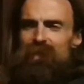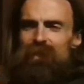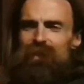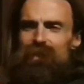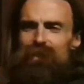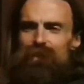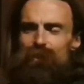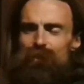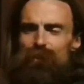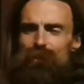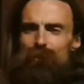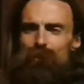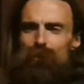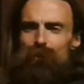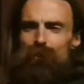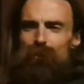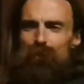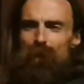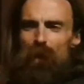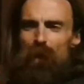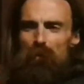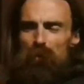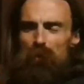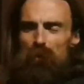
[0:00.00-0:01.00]
So you would
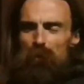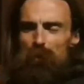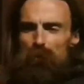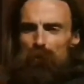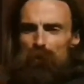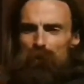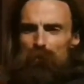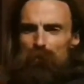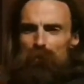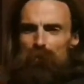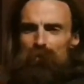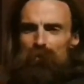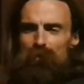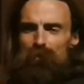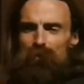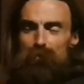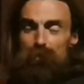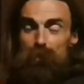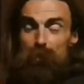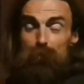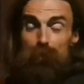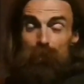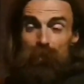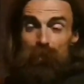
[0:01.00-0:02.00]
probably
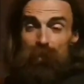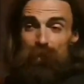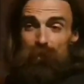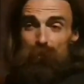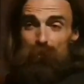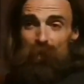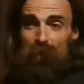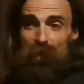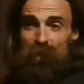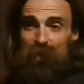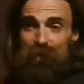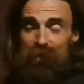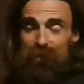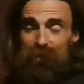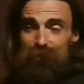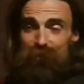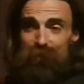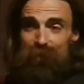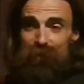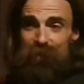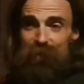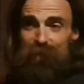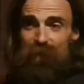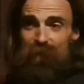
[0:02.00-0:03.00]
be pretty surprised to
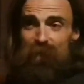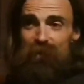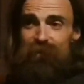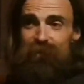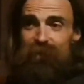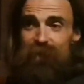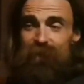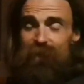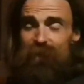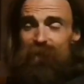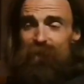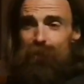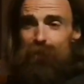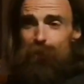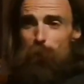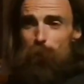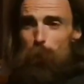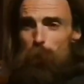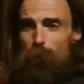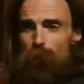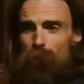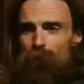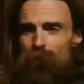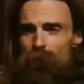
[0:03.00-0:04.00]
find out that,
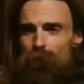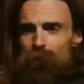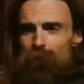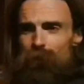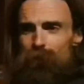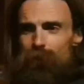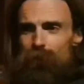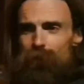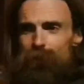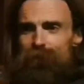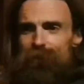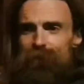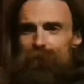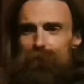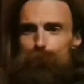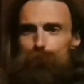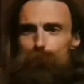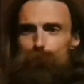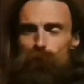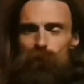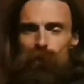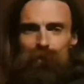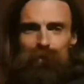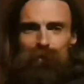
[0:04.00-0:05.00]
like these
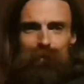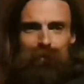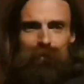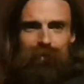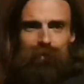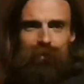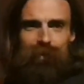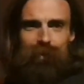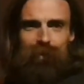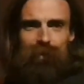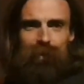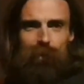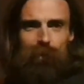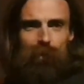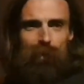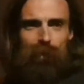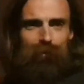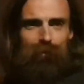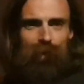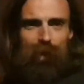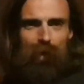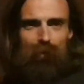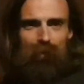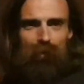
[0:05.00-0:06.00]
balls that they call
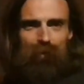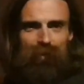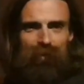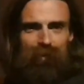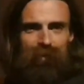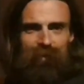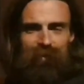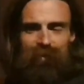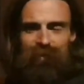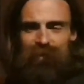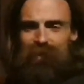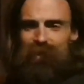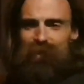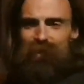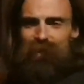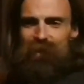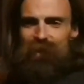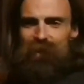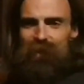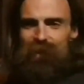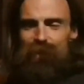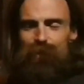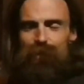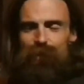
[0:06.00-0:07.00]
viruses,
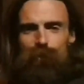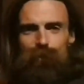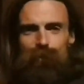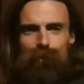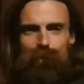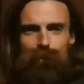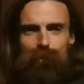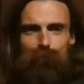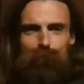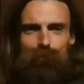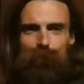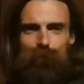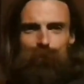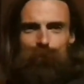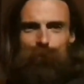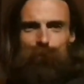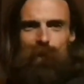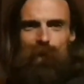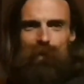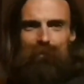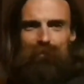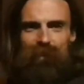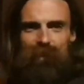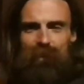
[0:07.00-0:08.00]
and they show us computer
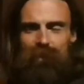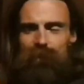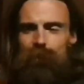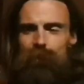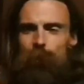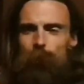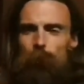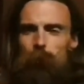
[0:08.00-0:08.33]
graphics,